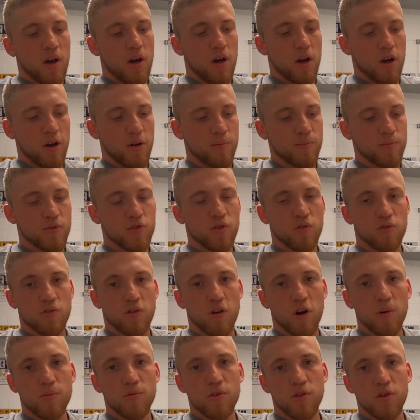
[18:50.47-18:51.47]

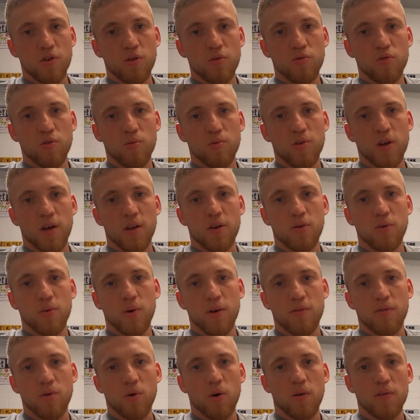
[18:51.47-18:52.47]
Subscribe to the YouTube
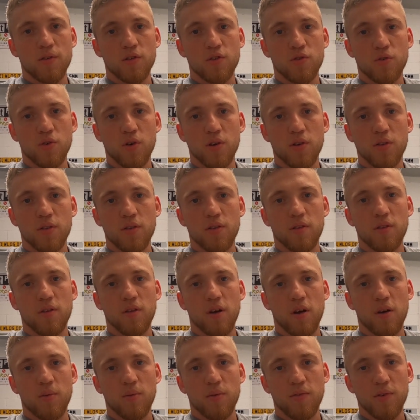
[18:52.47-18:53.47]
channel if you are enjoying
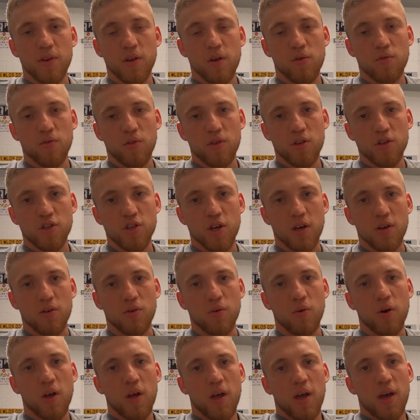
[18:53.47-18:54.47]
the videos on this
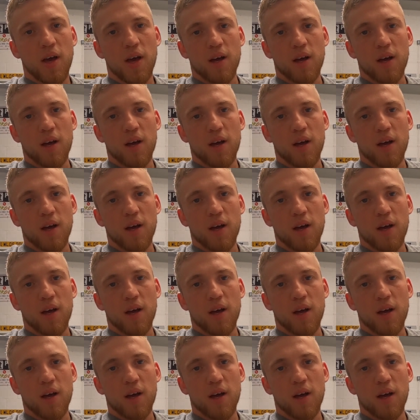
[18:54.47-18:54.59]
channel,